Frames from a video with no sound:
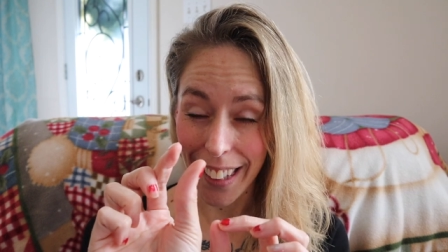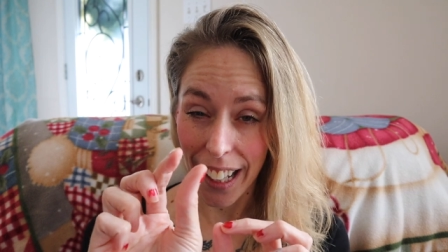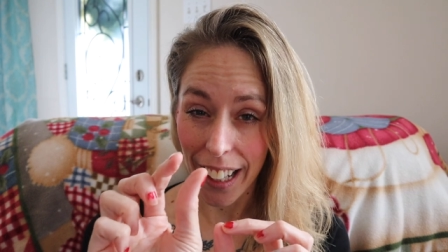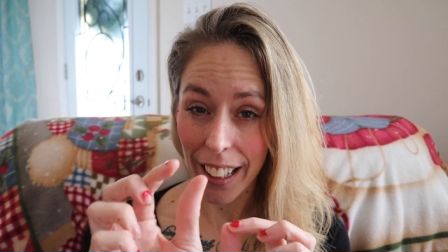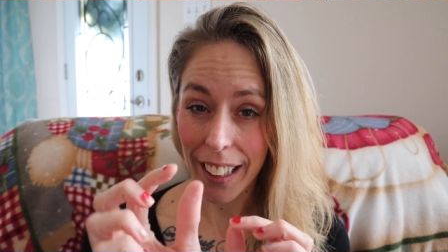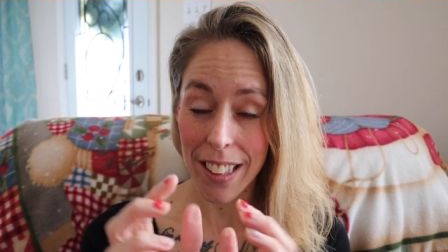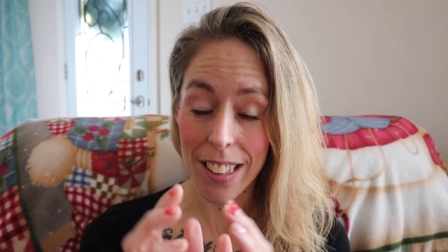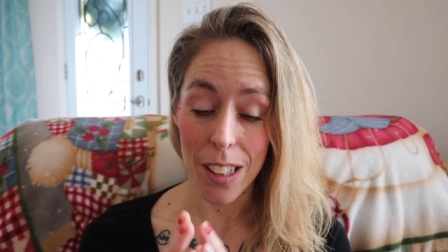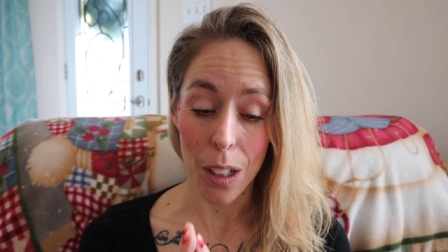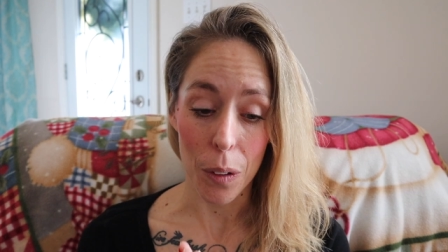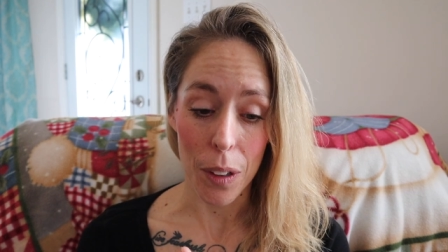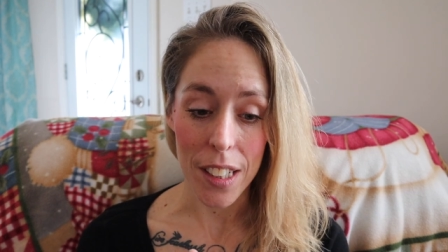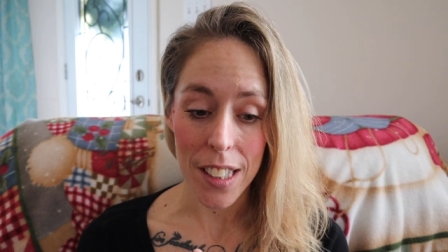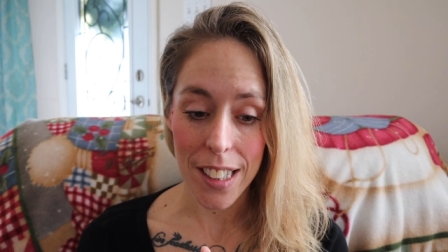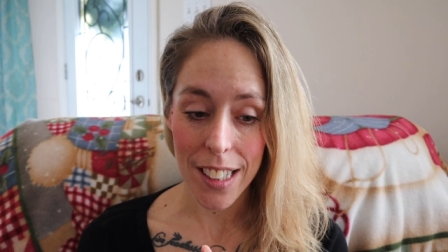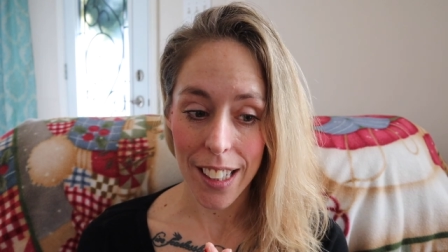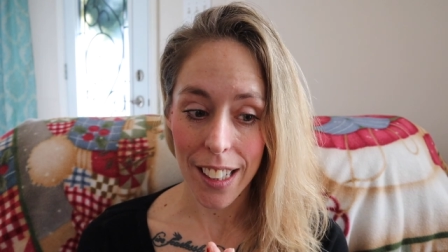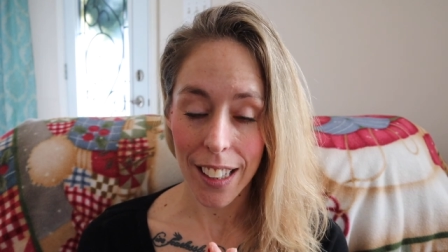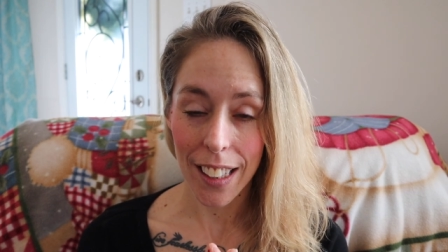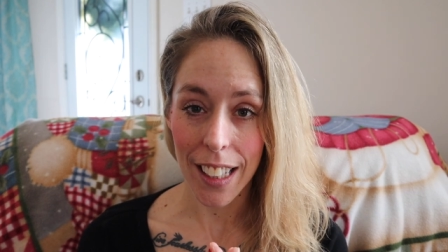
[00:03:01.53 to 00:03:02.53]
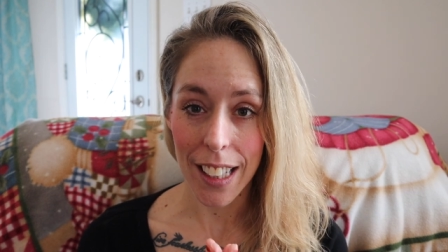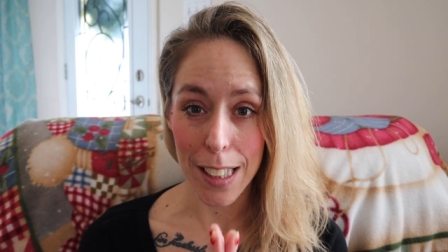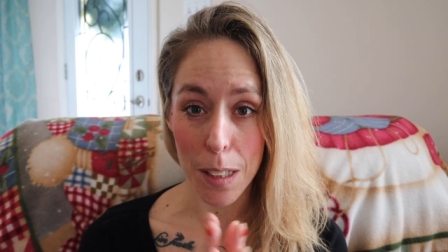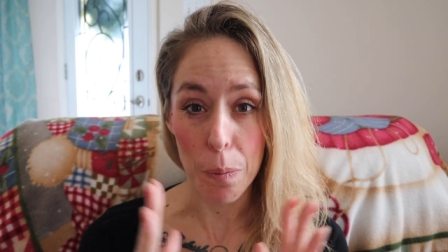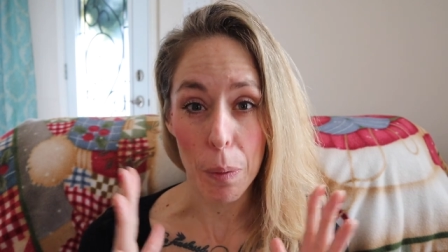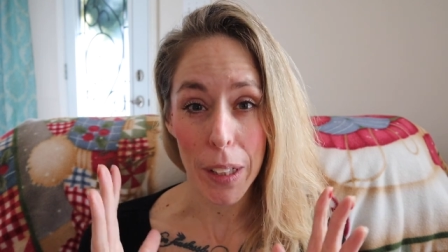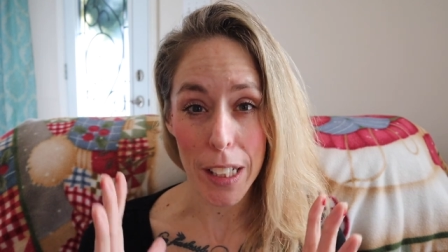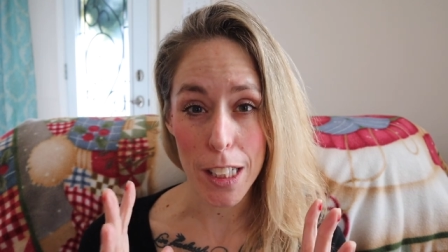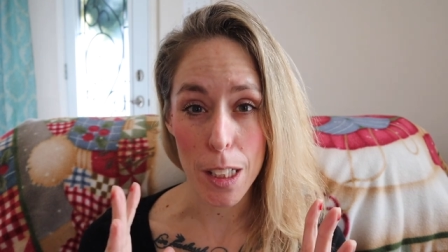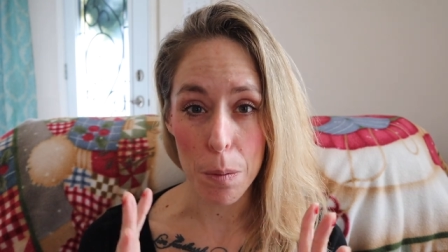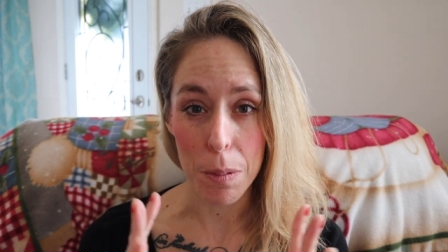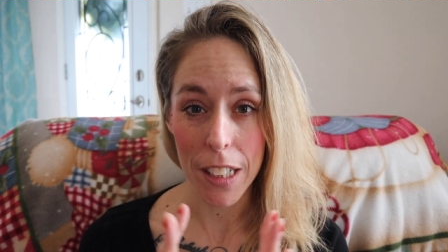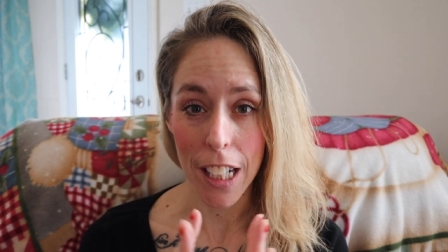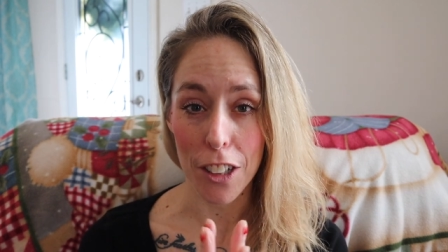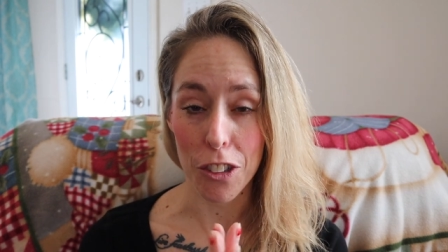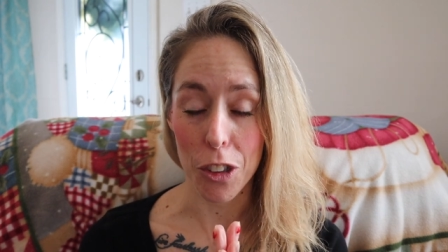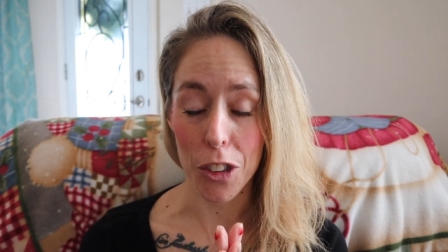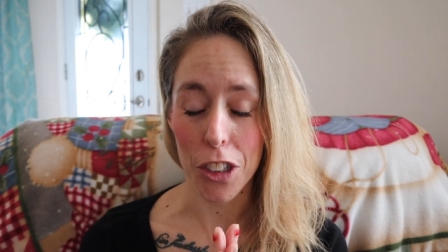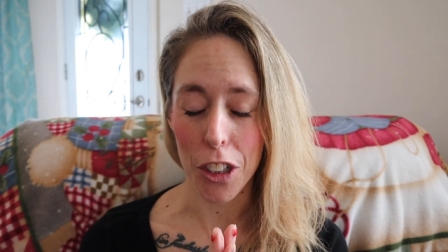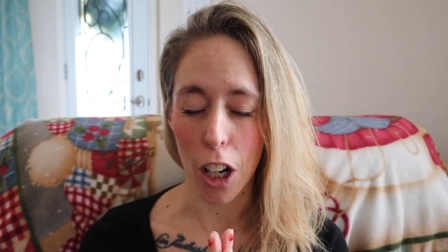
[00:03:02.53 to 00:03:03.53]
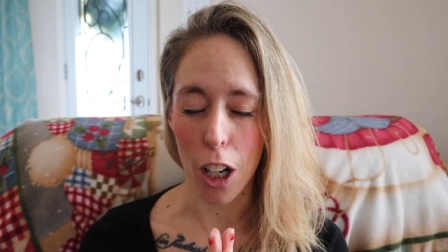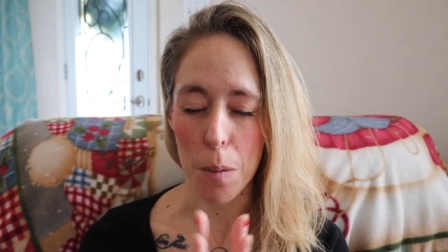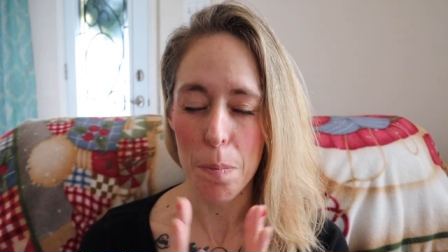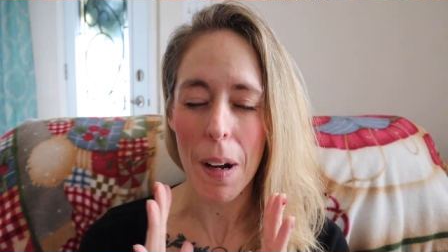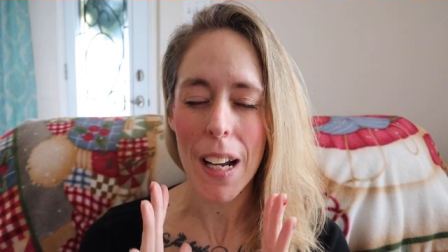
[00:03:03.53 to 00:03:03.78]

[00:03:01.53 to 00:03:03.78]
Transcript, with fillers: thick, so it's it's a pretty substantial scar.